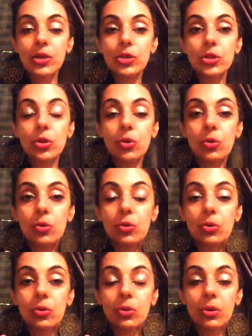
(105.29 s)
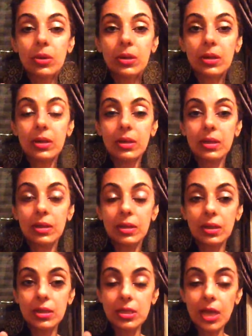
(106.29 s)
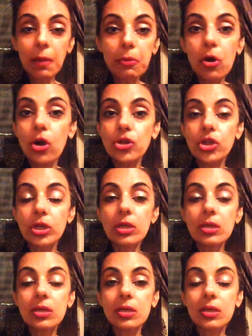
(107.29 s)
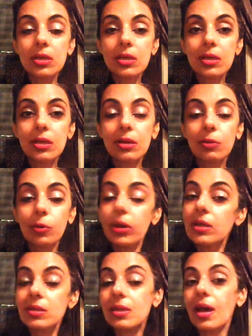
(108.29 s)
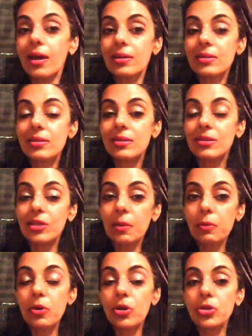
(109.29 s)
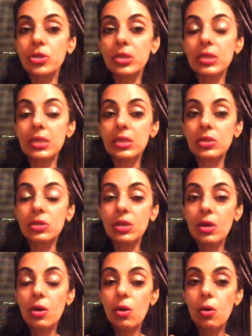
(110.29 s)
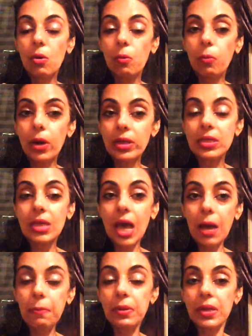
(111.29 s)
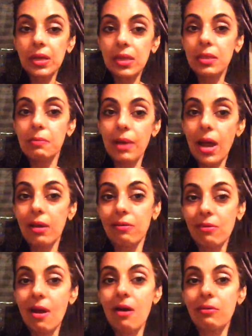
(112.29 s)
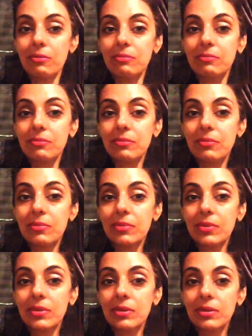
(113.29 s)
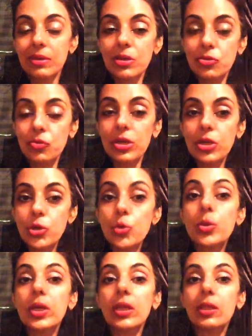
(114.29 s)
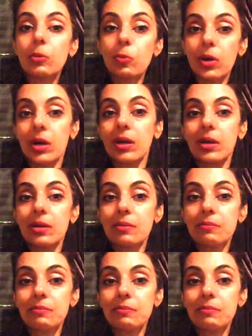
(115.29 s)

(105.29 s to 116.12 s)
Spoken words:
So the subconscious, what is that? The subconscious is what's happening in the background that's really doing the work.